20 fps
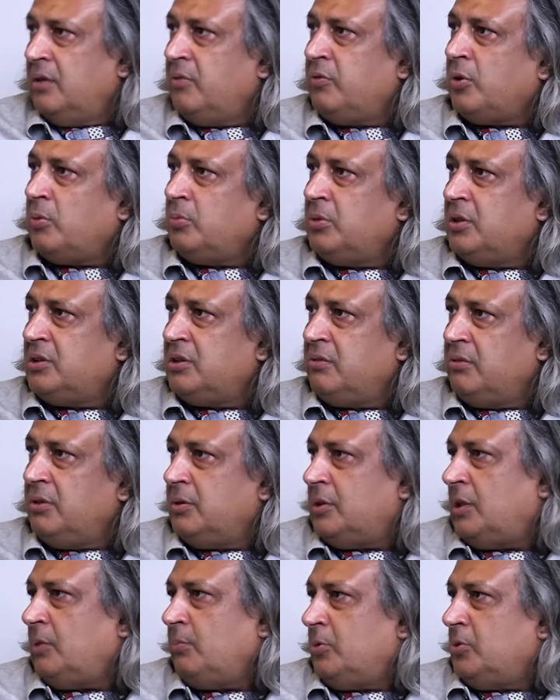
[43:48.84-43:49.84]
from the
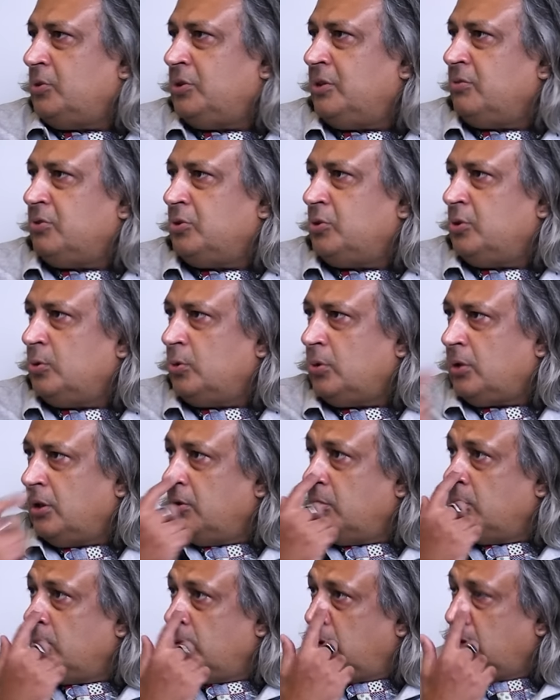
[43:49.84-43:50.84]
civilian side, because there was no
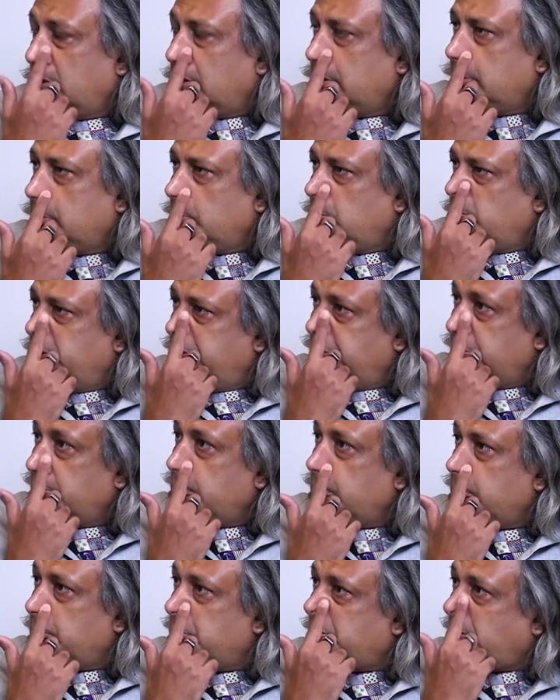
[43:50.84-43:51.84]
control, no one
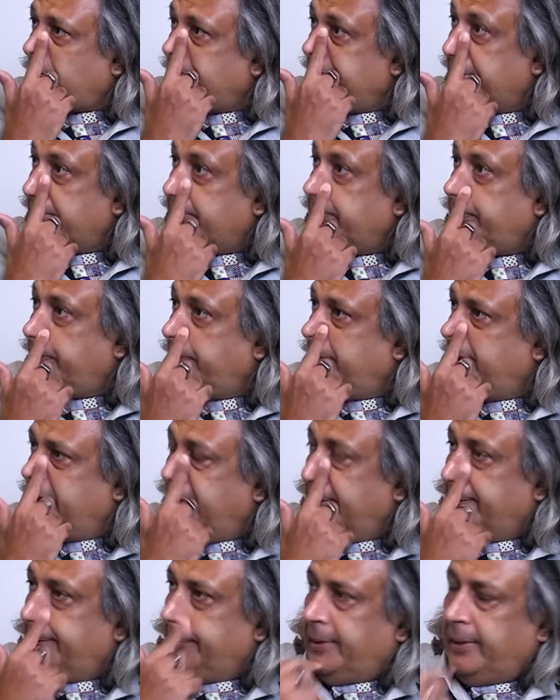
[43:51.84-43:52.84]
to stop them.
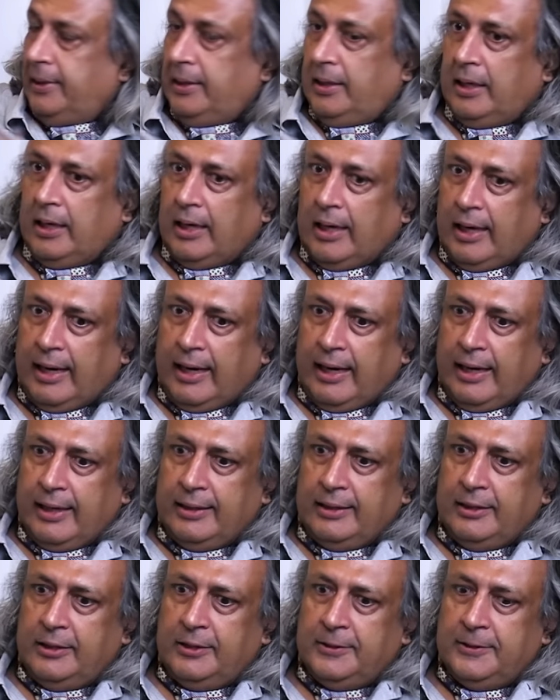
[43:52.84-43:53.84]

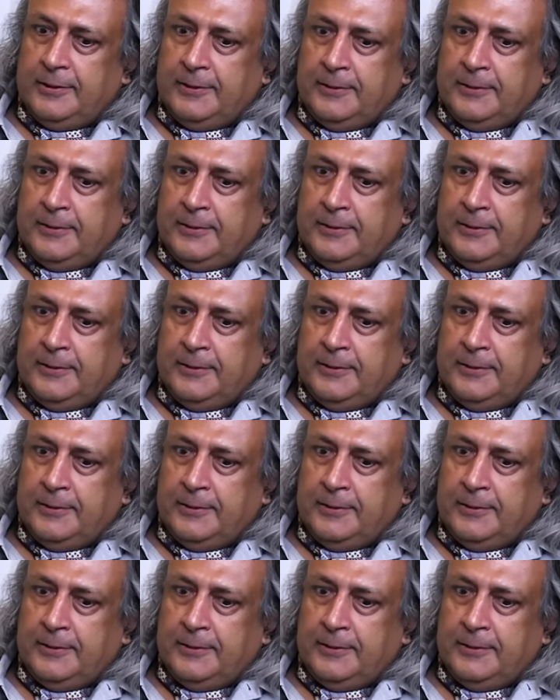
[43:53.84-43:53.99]
And